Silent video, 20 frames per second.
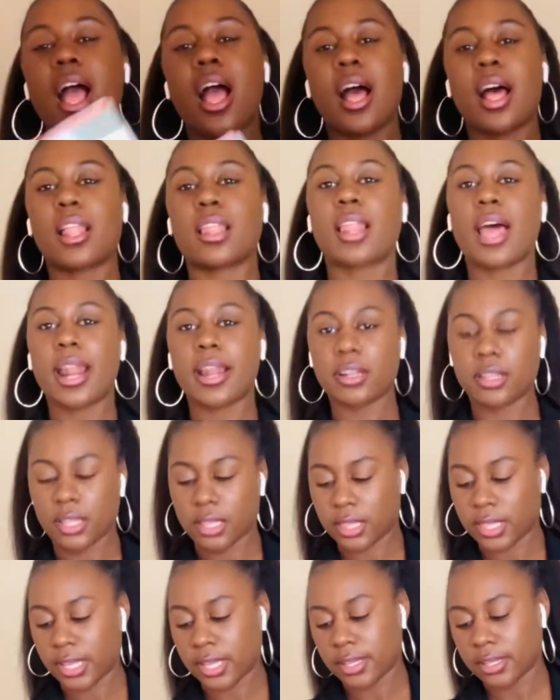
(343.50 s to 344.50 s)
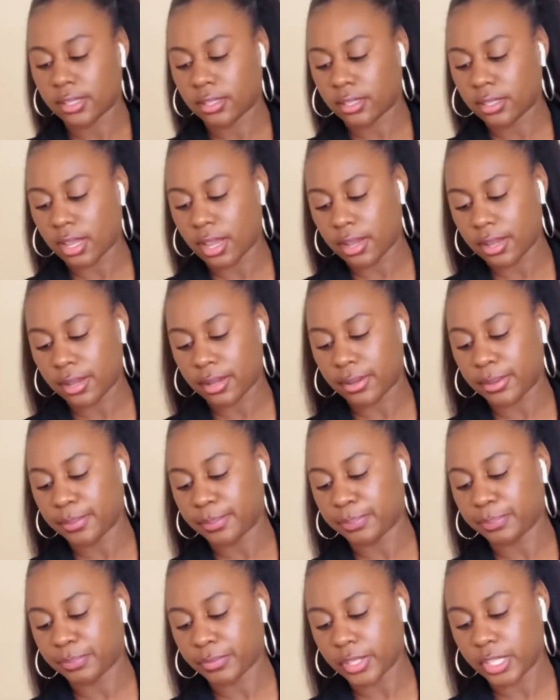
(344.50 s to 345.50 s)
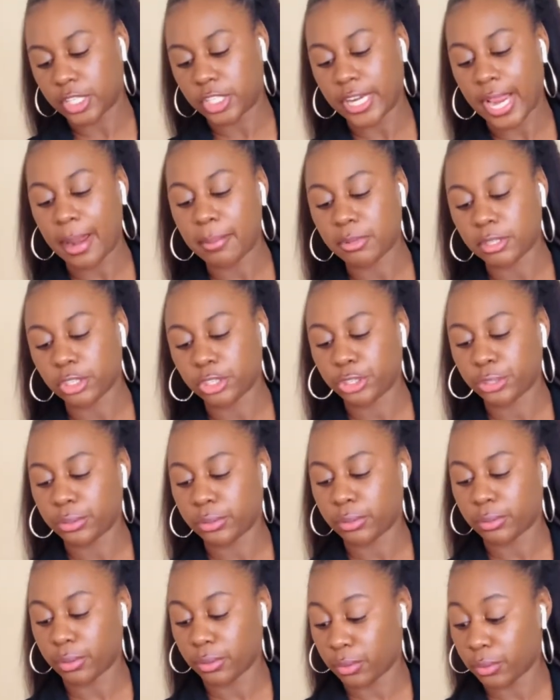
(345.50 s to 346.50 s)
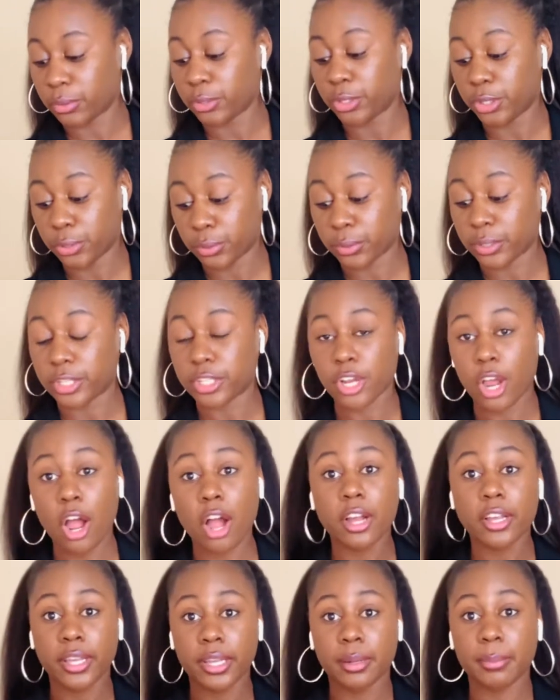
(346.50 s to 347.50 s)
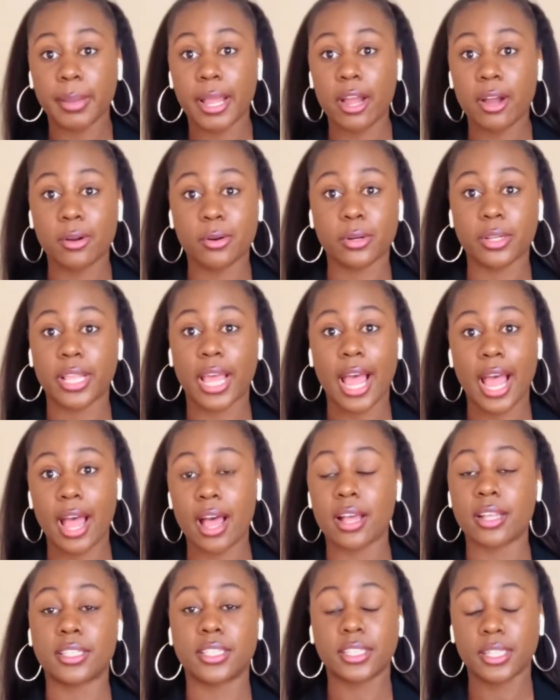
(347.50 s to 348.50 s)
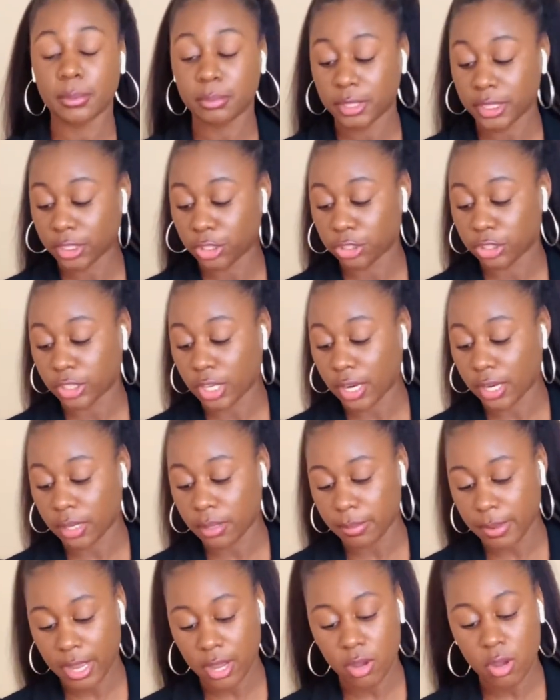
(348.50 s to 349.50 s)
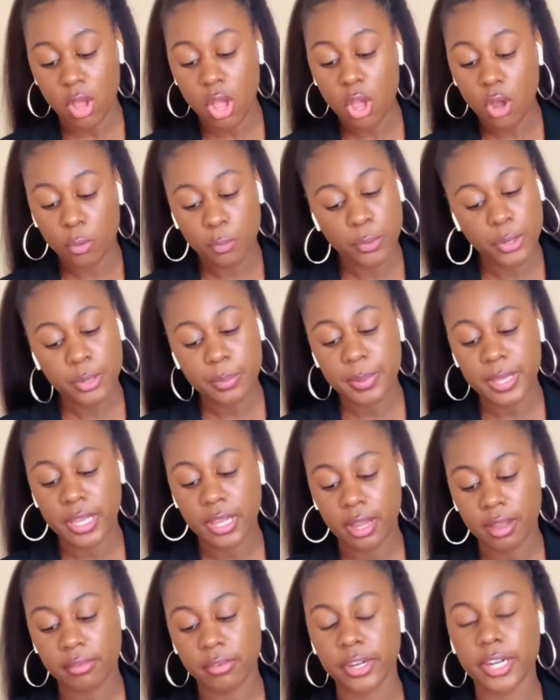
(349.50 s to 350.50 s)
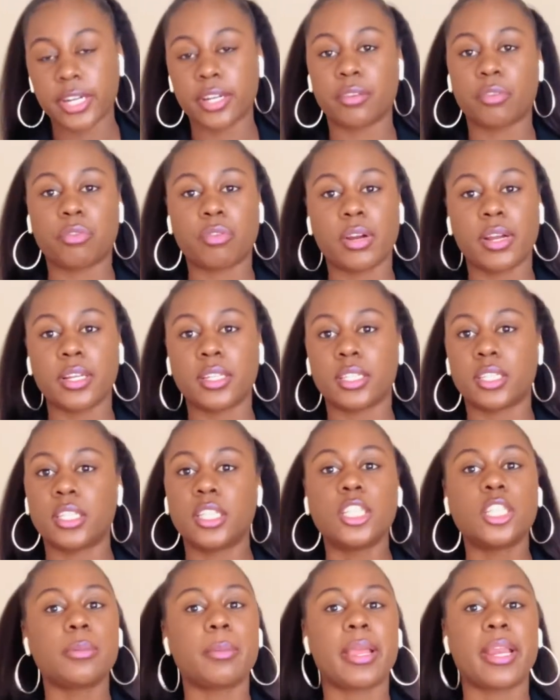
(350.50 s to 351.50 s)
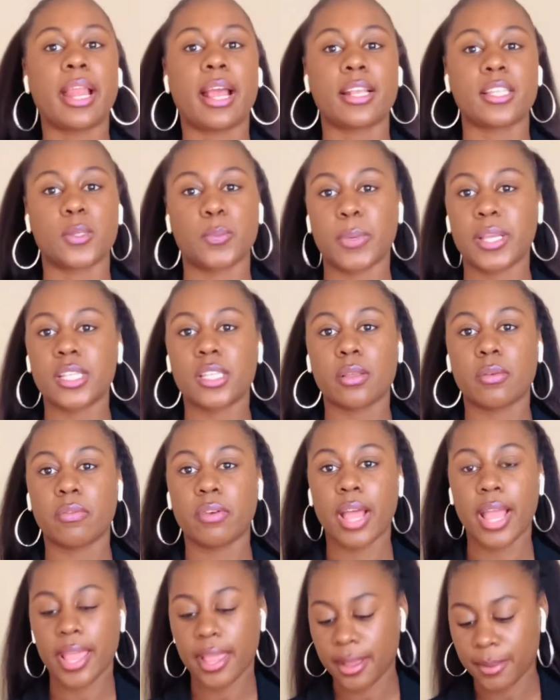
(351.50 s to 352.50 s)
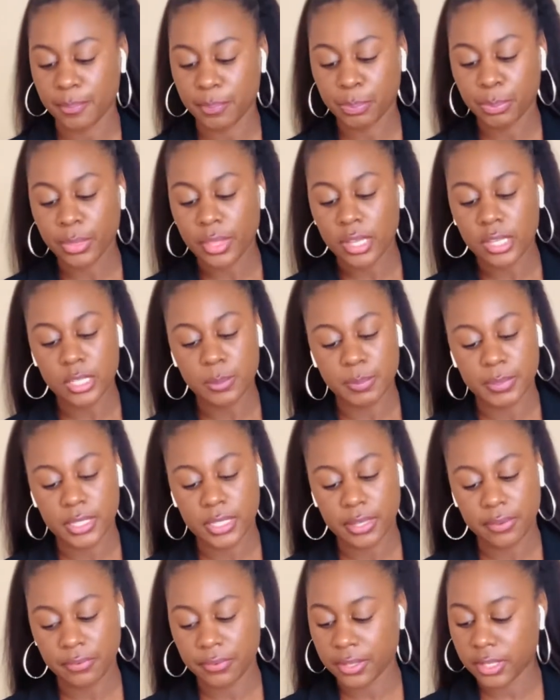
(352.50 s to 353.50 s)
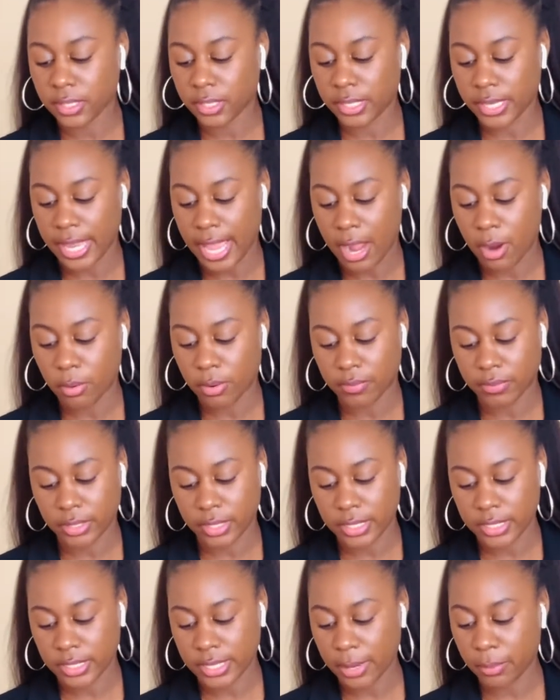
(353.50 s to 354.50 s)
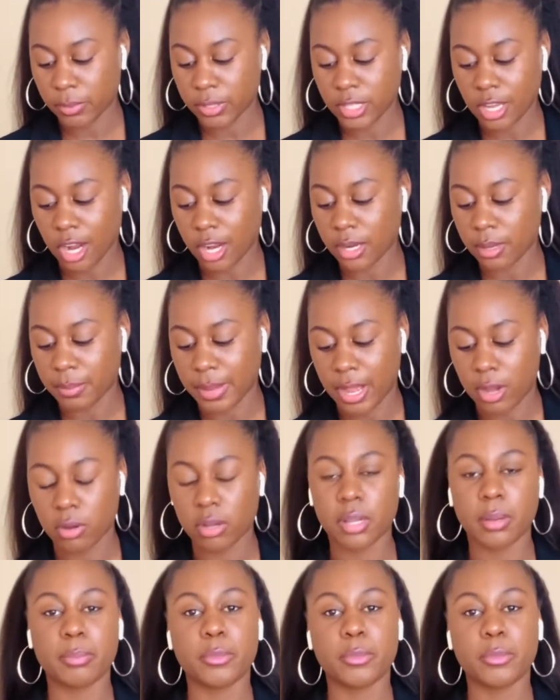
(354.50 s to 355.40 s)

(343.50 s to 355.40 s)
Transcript: a lot of the things, the chapters you are talking about, or the subjects you're talking about, will be covered in the front. The teacher may not specify it specifically. However, let's say we're talking about